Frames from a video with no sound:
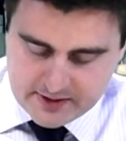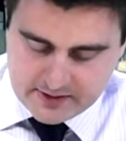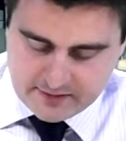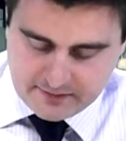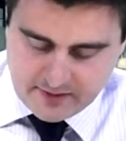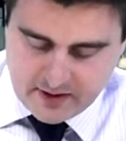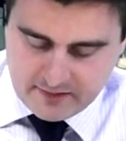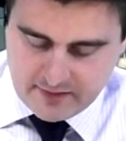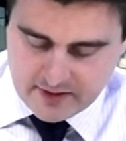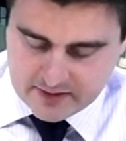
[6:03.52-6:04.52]
this is a
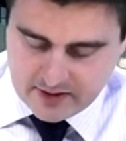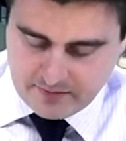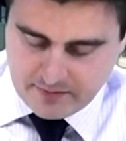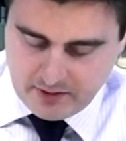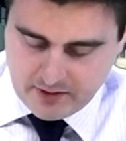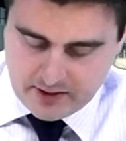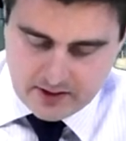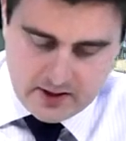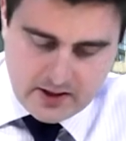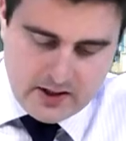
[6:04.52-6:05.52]
five-year time period,
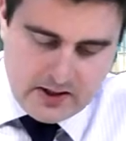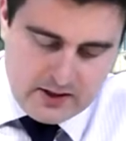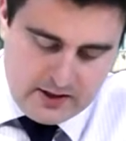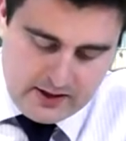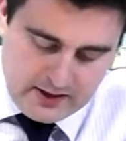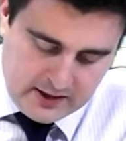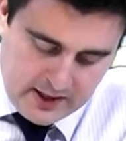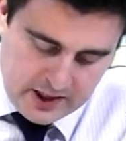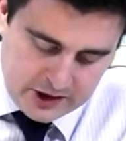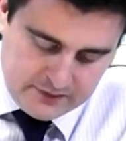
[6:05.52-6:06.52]
the
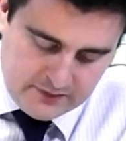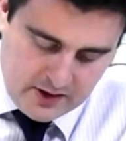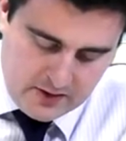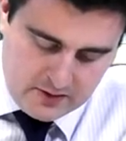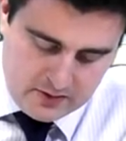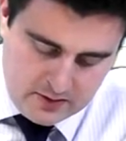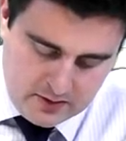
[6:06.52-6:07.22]
cash flow